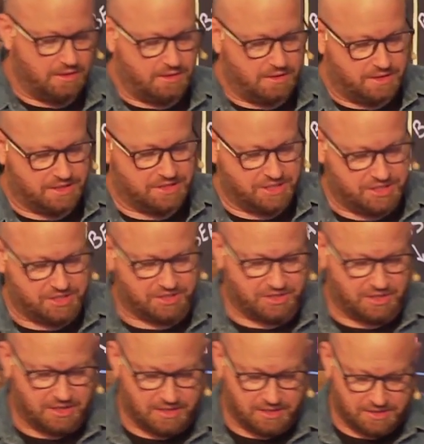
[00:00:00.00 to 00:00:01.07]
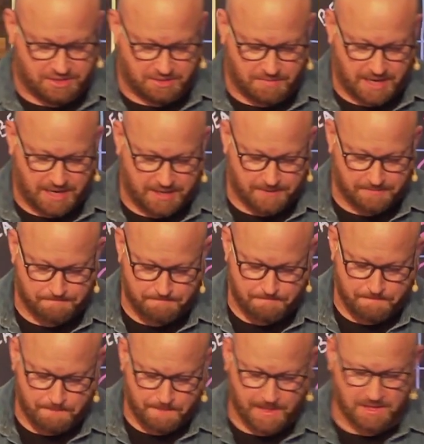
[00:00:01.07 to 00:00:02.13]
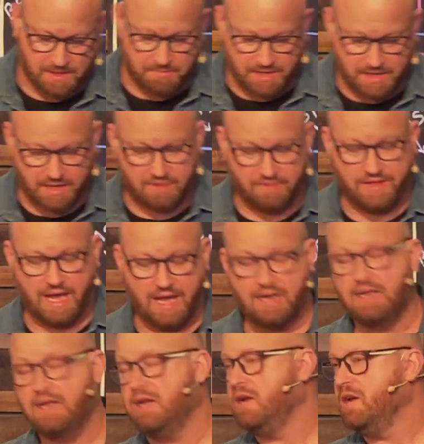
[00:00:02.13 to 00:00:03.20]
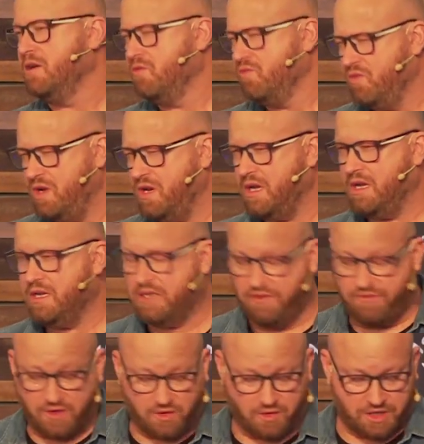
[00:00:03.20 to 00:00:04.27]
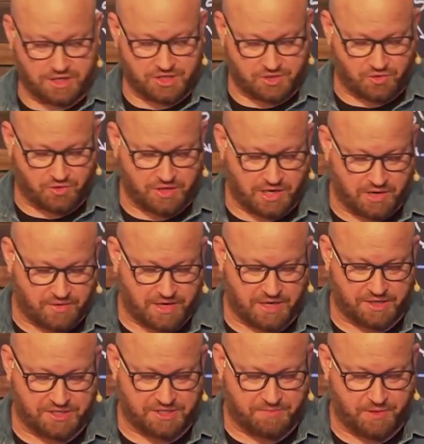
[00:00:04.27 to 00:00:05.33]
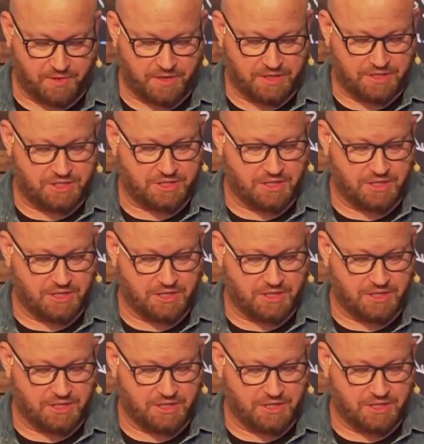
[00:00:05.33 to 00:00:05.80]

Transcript: decision to make. In the middle of that really difficult, extraordinary experience,